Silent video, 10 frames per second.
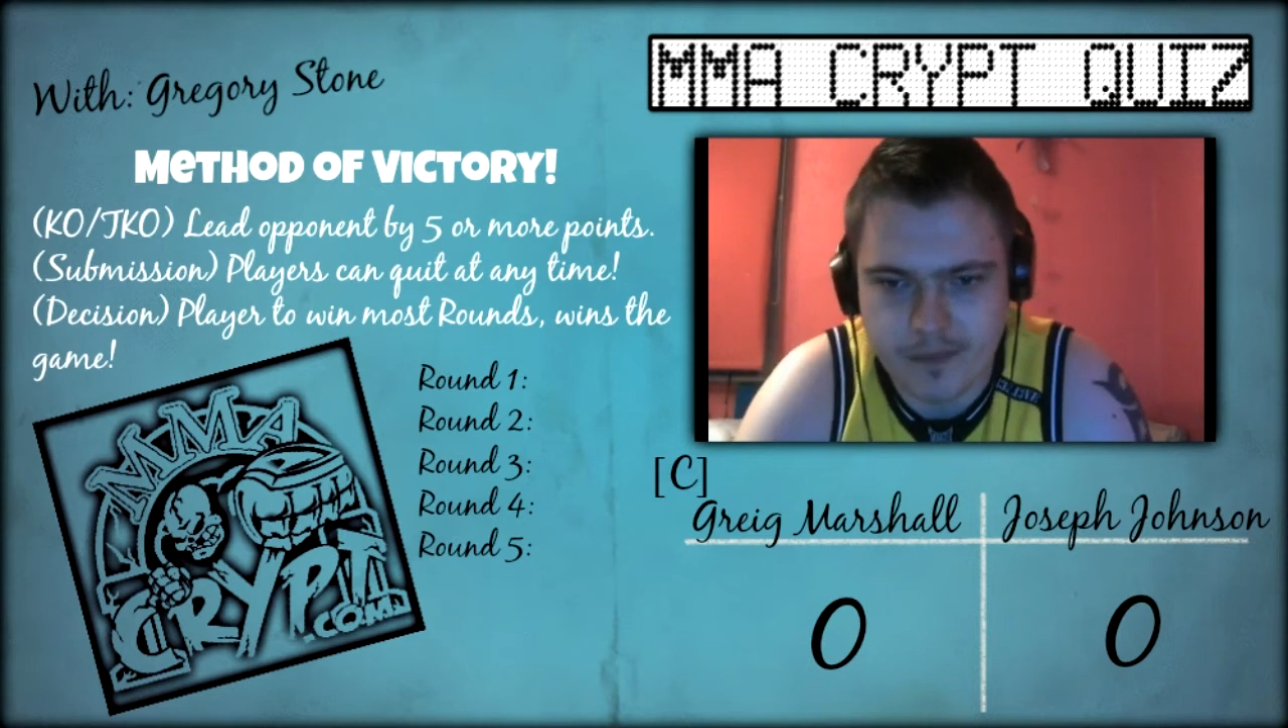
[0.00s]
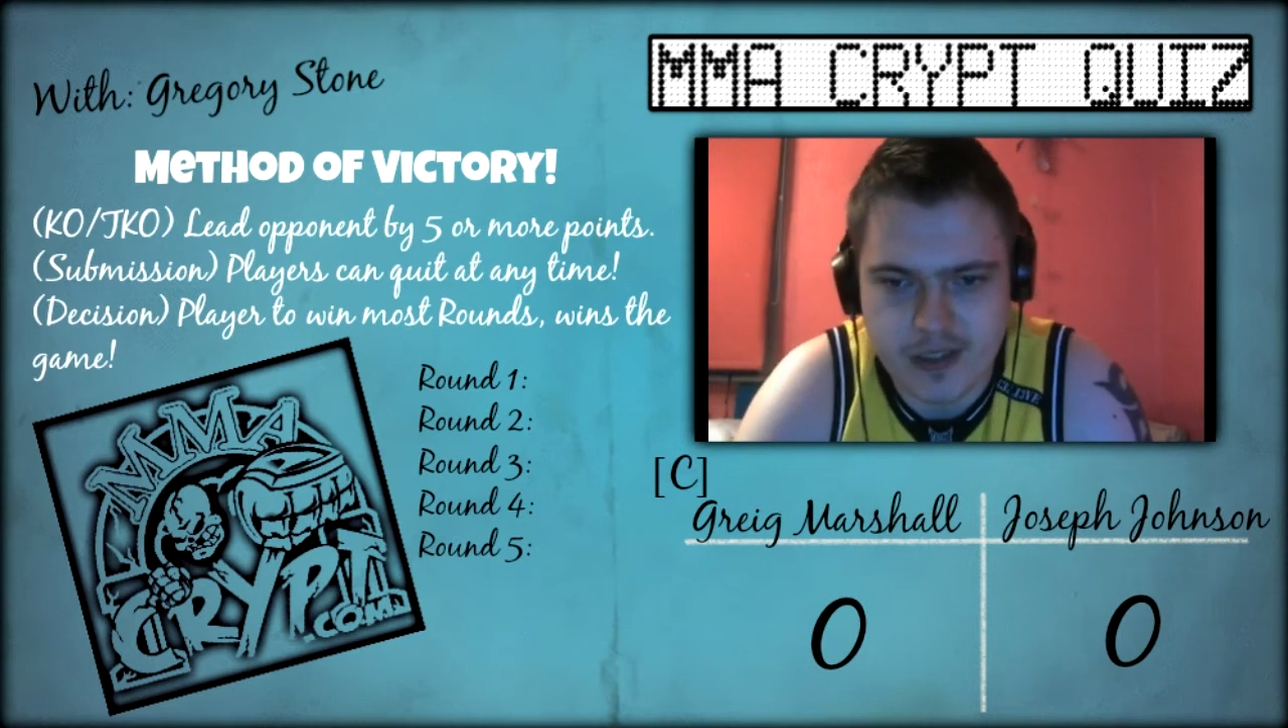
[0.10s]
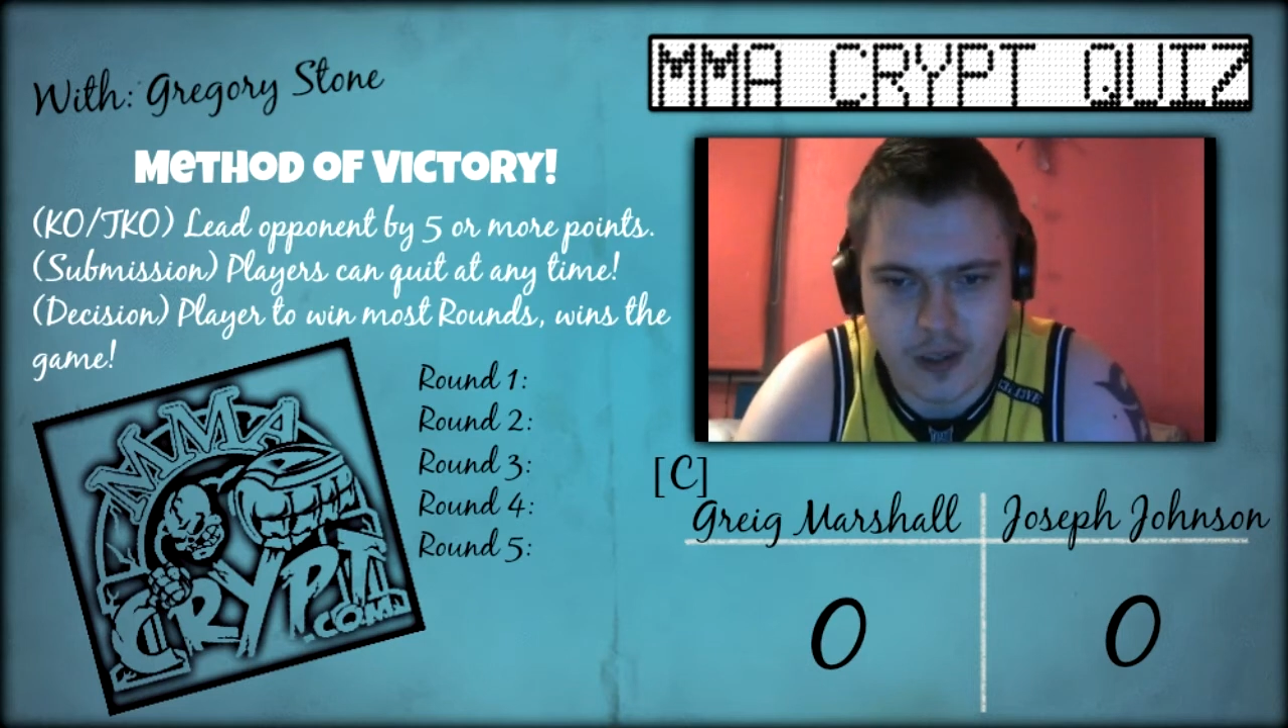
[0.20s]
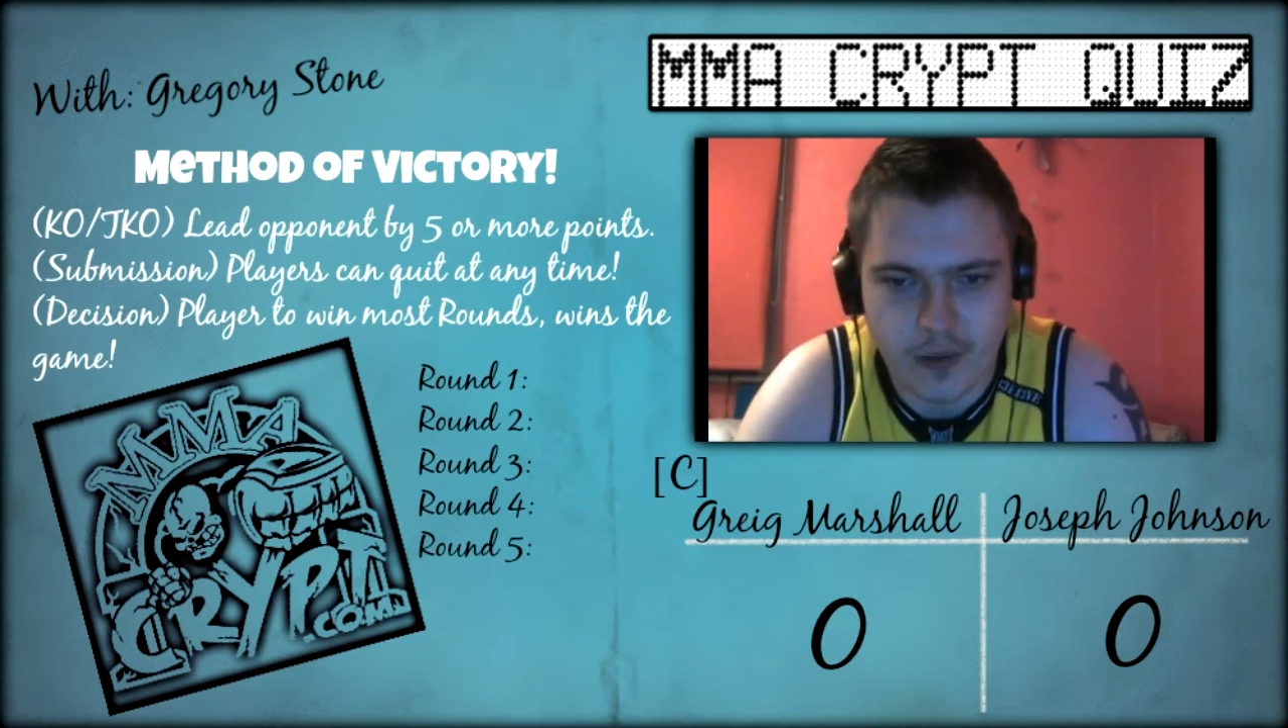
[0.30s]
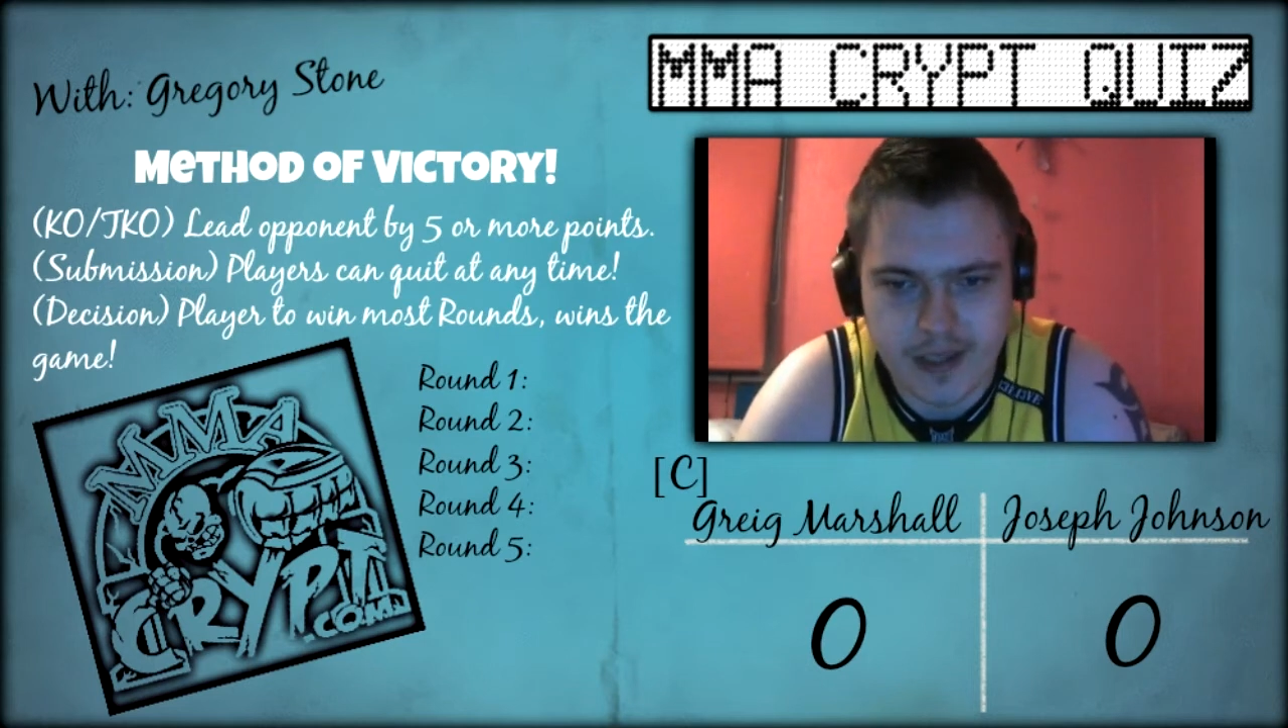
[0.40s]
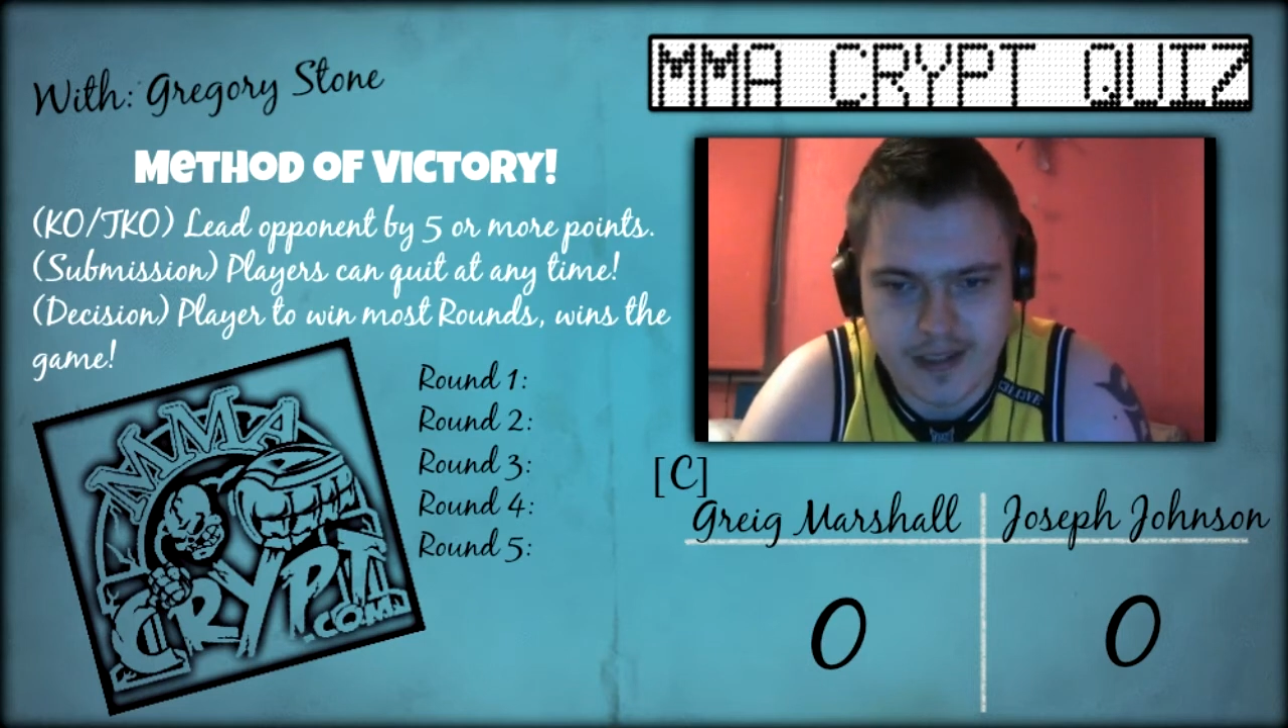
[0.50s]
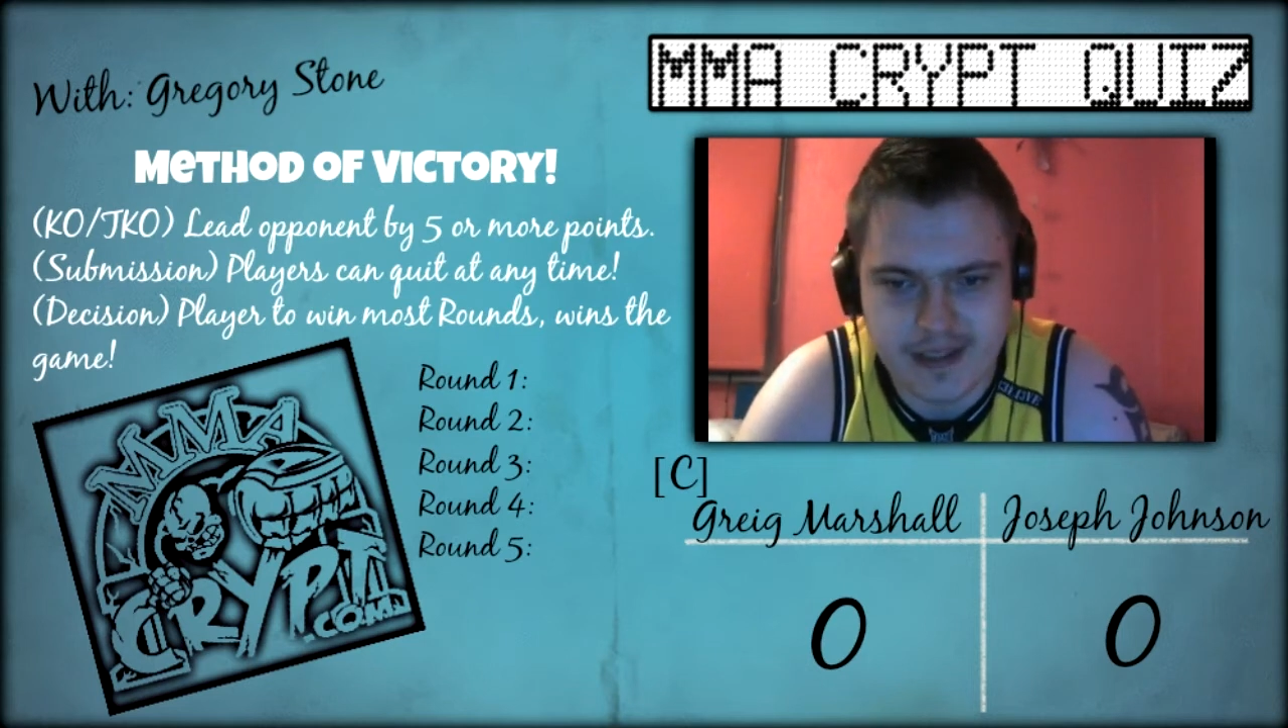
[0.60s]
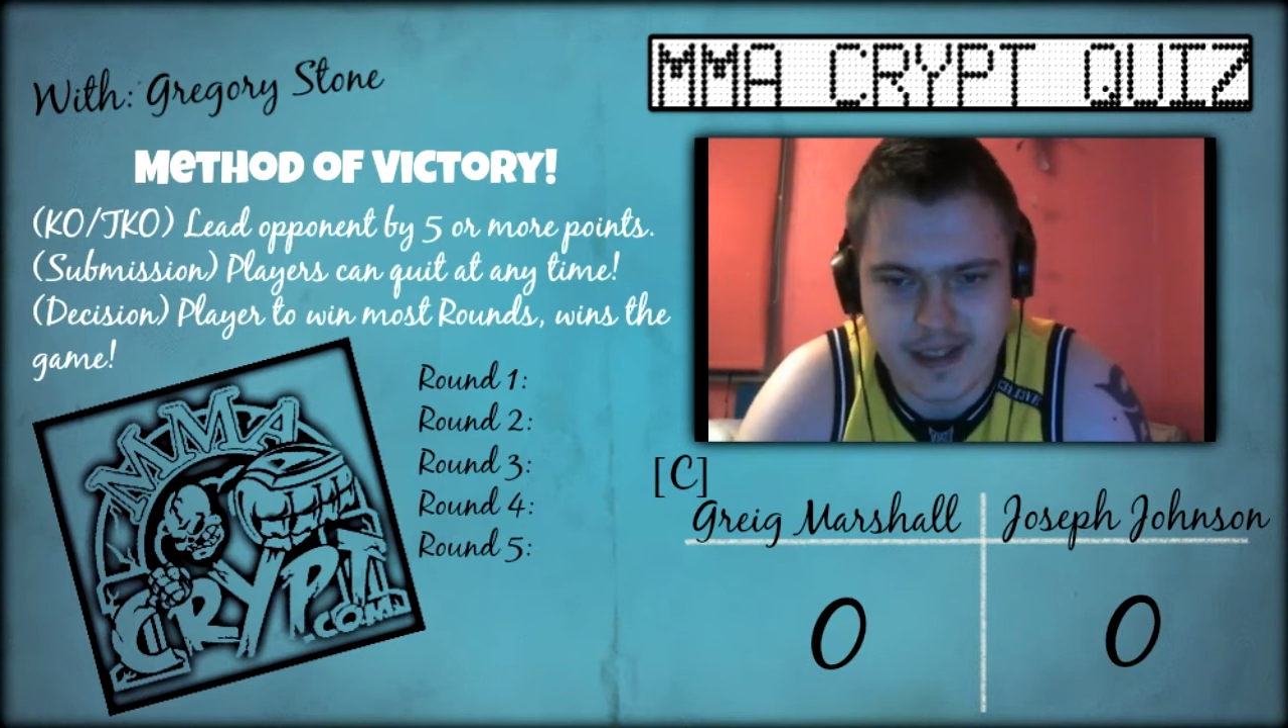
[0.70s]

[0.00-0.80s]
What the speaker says: So head to